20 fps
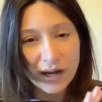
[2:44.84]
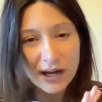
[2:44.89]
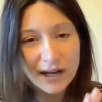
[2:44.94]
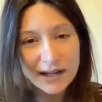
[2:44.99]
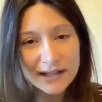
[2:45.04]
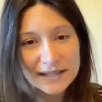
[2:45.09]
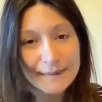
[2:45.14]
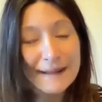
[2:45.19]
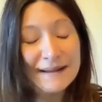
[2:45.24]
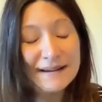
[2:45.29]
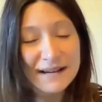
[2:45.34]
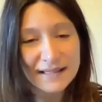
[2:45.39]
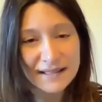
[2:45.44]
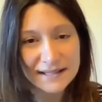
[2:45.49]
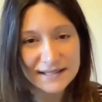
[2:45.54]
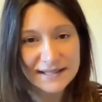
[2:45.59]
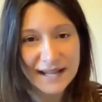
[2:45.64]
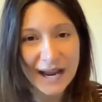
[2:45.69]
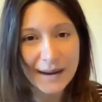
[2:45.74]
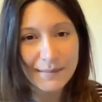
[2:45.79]
spending
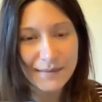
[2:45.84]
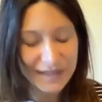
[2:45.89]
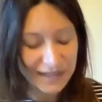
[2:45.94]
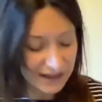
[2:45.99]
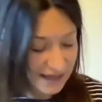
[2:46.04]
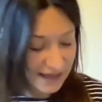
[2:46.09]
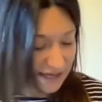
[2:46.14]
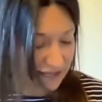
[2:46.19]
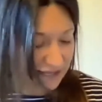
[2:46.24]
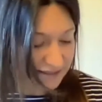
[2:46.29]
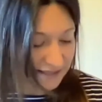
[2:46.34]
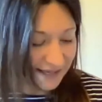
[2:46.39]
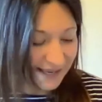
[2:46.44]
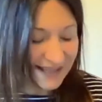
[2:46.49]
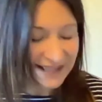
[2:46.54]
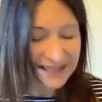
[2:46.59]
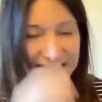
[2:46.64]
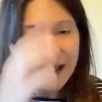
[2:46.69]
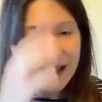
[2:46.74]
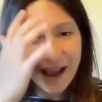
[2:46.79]
this time with the kids, I
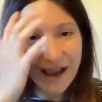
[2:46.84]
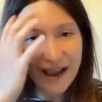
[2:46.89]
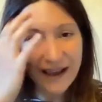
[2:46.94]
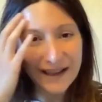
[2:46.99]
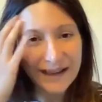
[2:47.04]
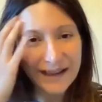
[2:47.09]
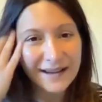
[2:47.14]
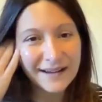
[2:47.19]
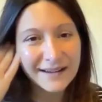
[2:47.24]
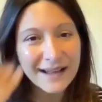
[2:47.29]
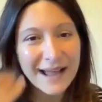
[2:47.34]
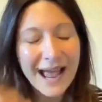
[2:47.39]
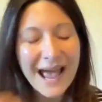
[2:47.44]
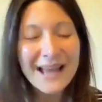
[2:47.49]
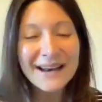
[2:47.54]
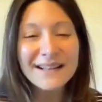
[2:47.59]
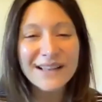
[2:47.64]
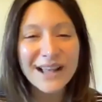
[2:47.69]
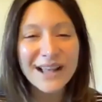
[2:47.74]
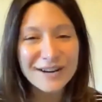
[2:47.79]
guess I
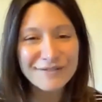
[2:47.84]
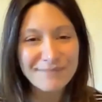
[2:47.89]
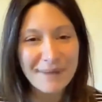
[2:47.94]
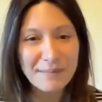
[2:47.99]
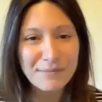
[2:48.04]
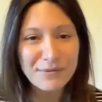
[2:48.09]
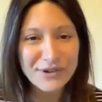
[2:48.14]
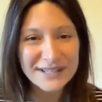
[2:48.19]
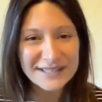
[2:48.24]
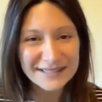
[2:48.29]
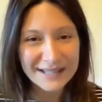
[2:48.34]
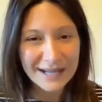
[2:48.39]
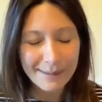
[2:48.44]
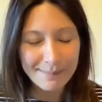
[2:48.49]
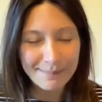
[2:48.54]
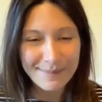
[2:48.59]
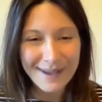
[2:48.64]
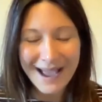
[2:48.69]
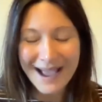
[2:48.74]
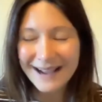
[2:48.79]
had a lot of memories
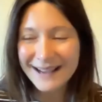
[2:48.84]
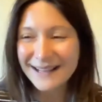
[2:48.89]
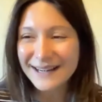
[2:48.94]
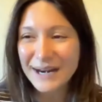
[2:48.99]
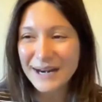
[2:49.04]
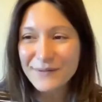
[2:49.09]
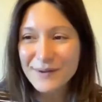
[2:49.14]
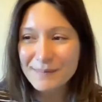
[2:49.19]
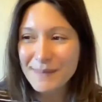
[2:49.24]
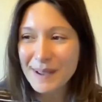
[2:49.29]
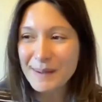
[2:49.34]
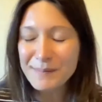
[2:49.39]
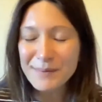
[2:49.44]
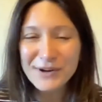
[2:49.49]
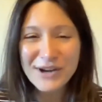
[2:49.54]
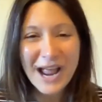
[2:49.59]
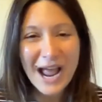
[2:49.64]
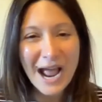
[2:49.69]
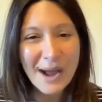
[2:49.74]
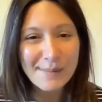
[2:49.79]
come back, and I
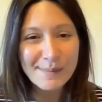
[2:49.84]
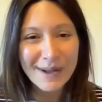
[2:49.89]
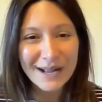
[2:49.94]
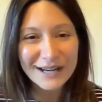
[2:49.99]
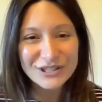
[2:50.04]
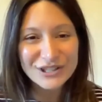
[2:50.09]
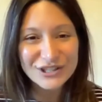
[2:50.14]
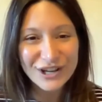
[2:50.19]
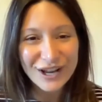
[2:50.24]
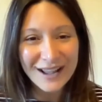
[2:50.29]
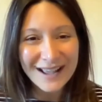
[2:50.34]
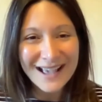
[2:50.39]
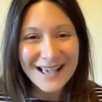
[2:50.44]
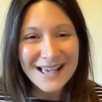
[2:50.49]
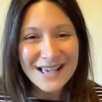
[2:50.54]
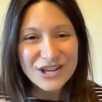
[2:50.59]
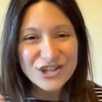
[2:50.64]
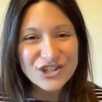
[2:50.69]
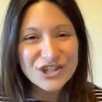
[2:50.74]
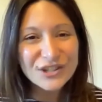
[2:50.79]
remembered how much
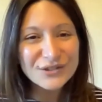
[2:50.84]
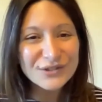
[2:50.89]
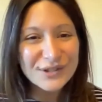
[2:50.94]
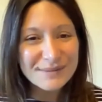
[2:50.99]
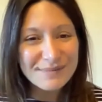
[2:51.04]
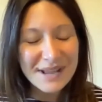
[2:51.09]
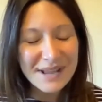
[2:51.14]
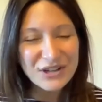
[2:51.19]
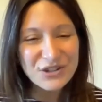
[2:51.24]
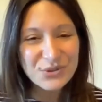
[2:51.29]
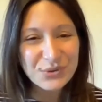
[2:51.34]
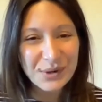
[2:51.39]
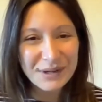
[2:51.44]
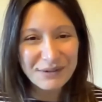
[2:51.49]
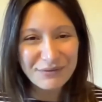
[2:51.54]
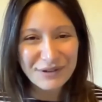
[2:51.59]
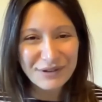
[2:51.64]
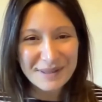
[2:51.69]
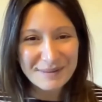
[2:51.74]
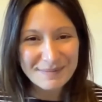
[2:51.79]
children make
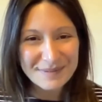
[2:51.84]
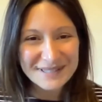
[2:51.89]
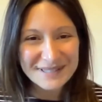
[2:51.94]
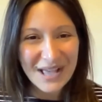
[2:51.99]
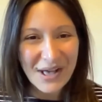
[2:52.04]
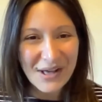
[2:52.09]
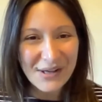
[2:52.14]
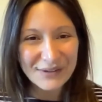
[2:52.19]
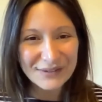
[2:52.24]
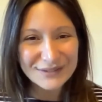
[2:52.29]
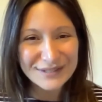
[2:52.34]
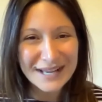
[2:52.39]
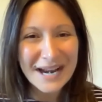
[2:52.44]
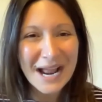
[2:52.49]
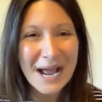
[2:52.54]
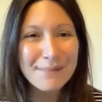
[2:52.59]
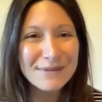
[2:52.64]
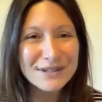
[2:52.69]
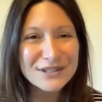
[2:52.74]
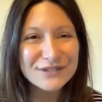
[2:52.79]
joy for themselves and
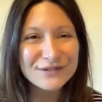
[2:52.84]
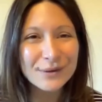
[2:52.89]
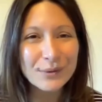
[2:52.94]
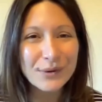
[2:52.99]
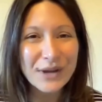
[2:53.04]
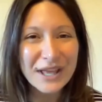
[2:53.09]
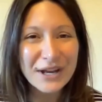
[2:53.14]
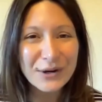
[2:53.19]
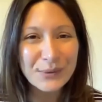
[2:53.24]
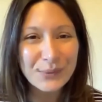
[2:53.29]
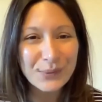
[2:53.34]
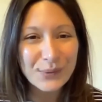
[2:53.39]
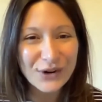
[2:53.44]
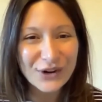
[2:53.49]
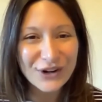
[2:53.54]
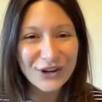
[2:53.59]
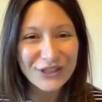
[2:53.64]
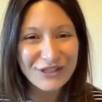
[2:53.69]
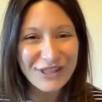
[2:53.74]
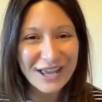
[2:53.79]
how much of an inner
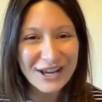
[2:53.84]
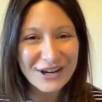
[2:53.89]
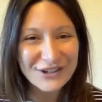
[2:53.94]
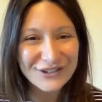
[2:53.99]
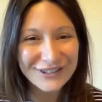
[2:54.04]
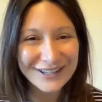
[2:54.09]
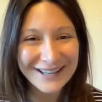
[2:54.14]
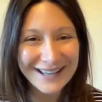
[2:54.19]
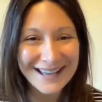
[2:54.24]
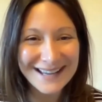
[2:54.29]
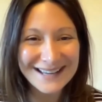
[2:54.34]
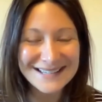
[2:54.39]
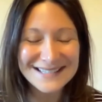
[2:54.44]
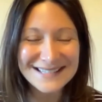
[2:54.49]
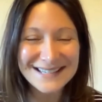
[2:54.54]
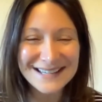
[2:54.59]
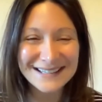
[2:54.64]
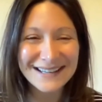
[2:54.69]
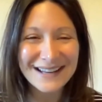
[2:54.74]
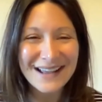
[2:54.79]
world they
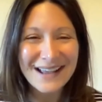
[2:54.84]
create and